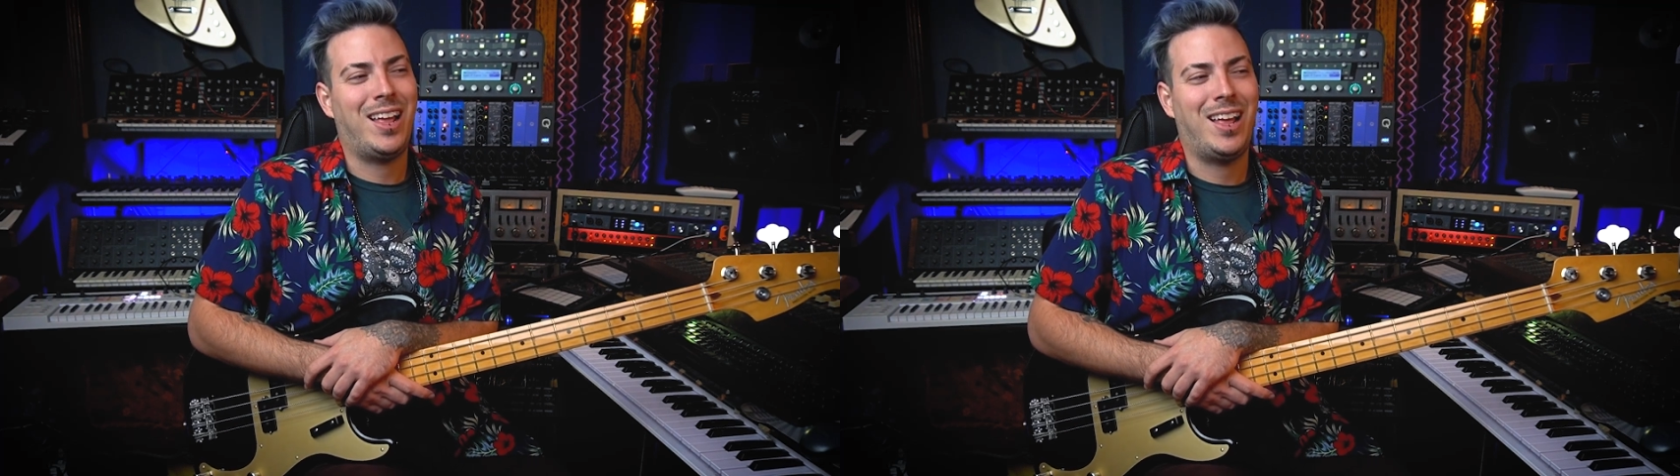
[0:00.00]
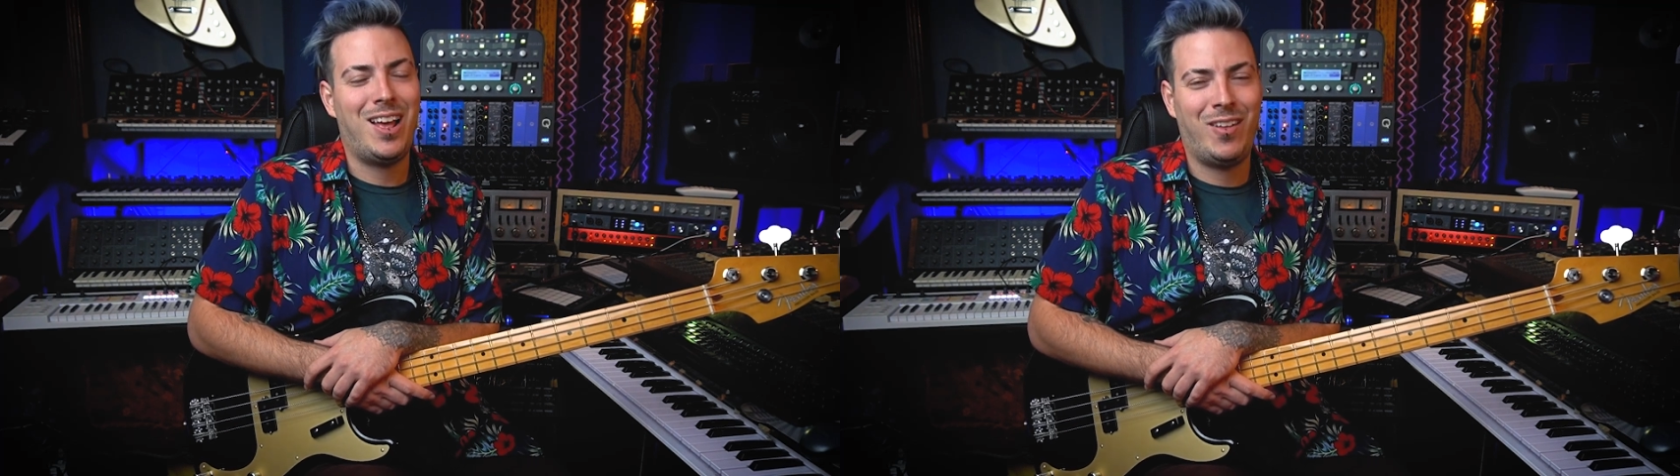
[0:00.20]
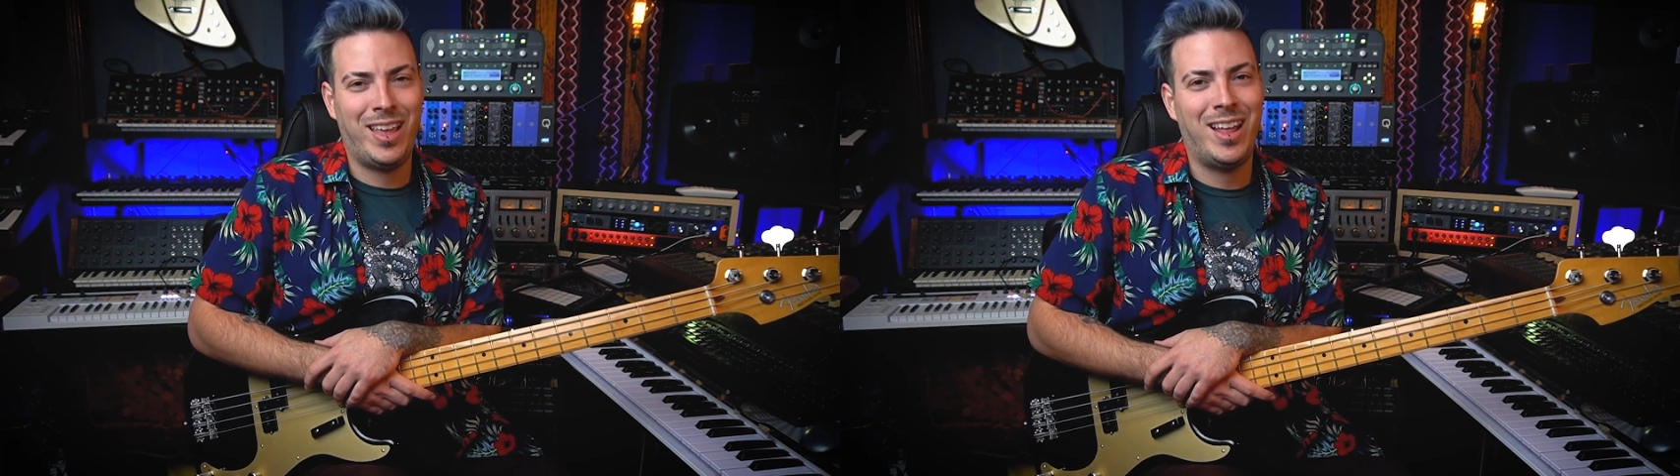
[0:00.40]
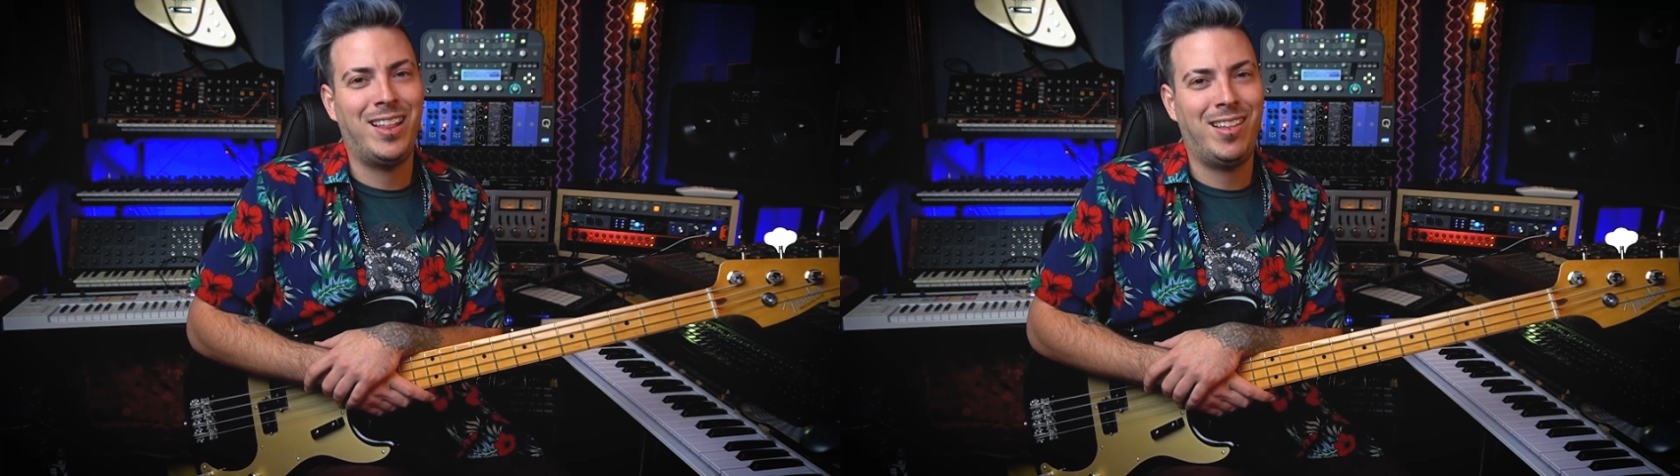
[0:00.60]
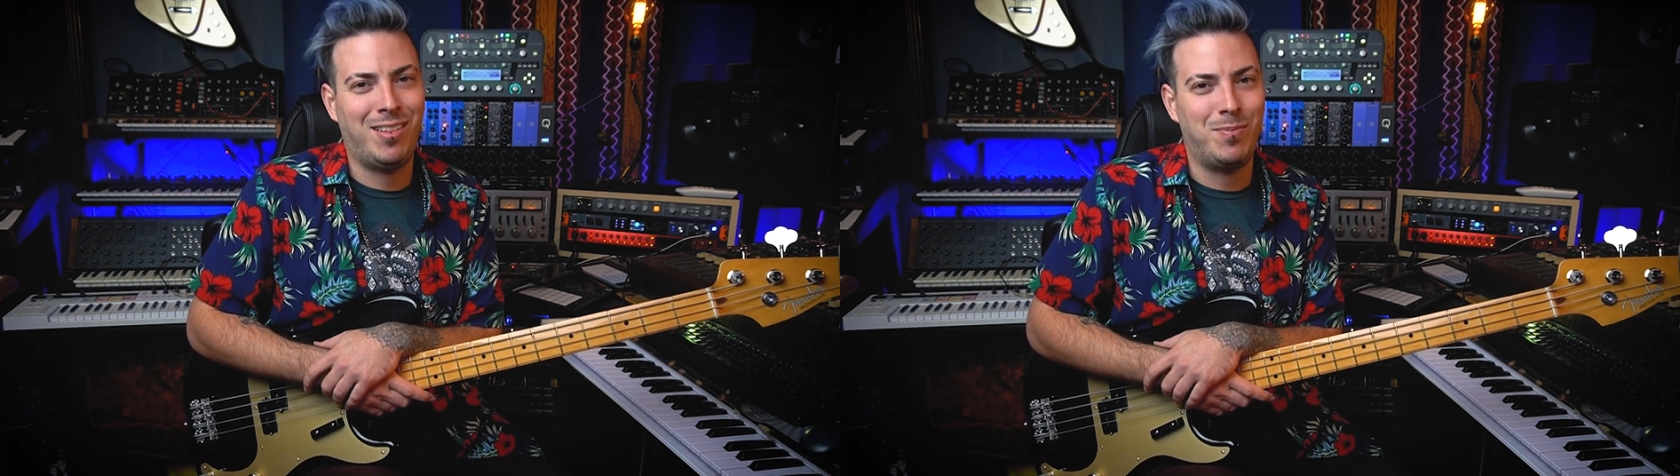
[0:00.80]
hell yeah,
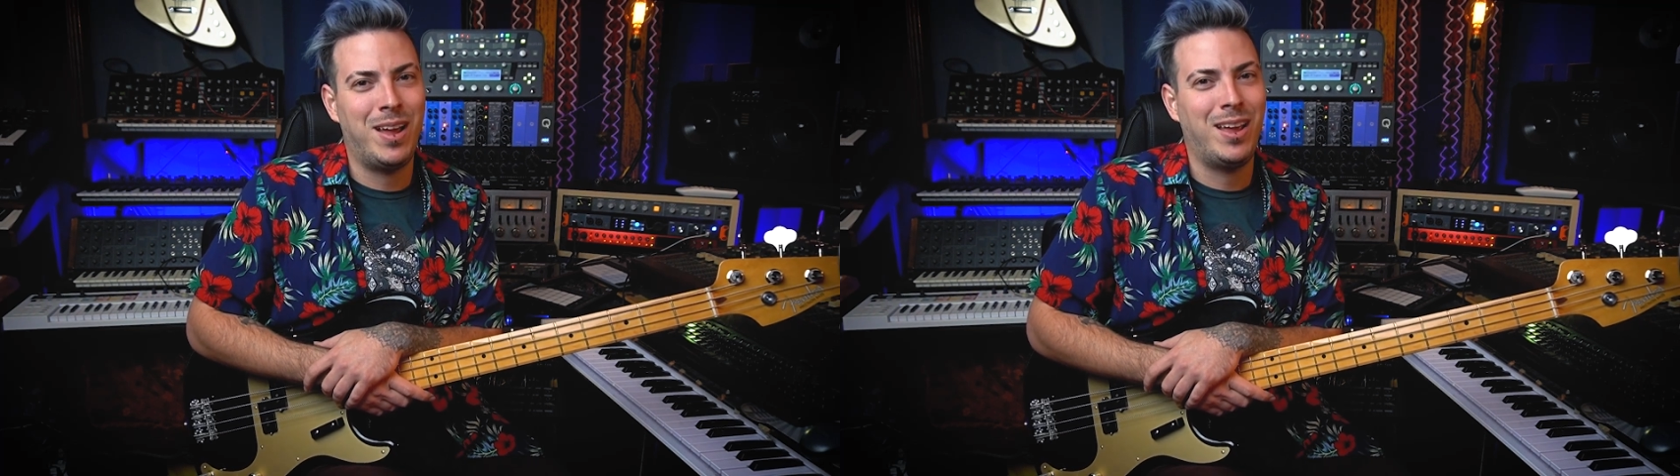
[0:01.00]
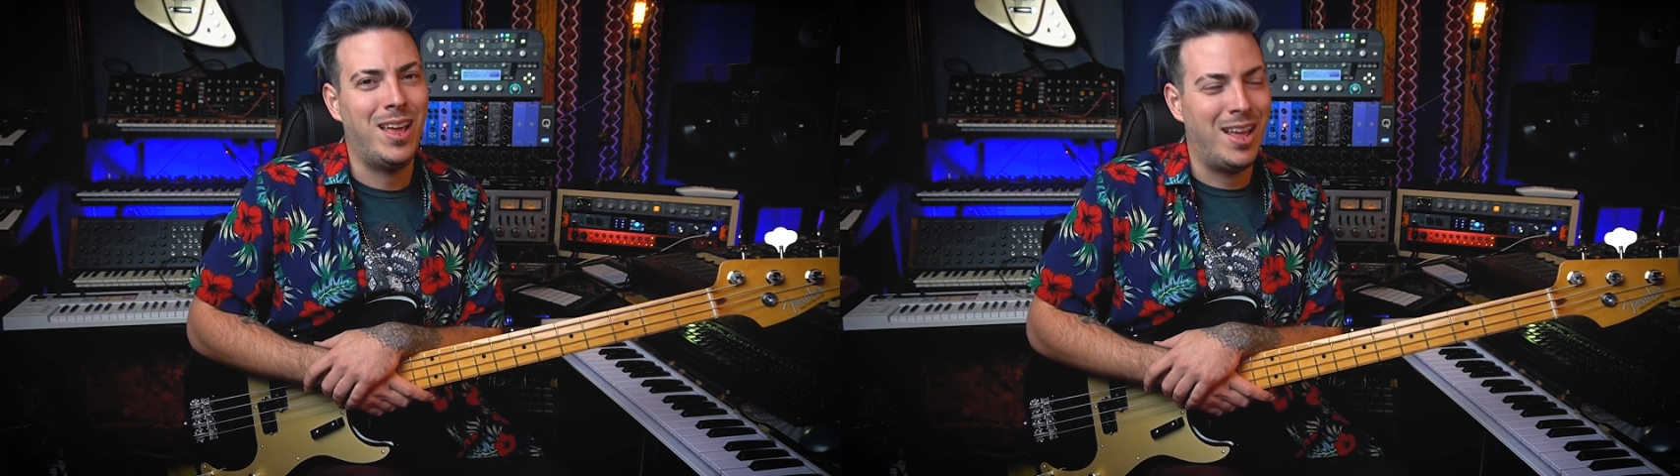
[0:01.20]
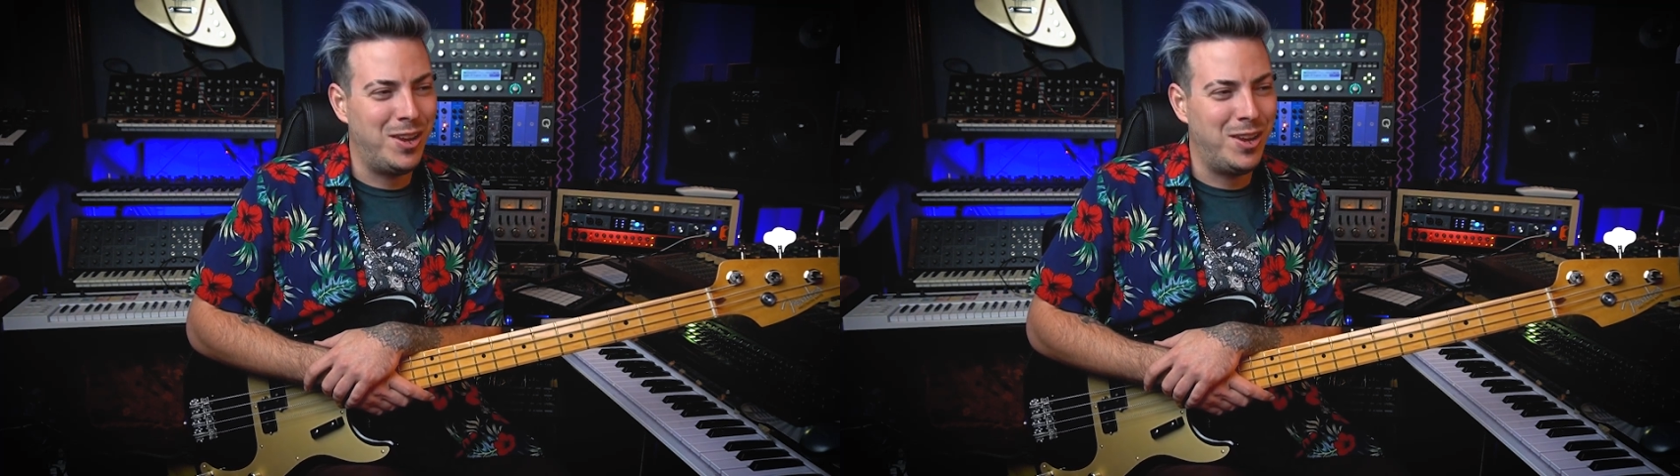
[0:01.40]
this is my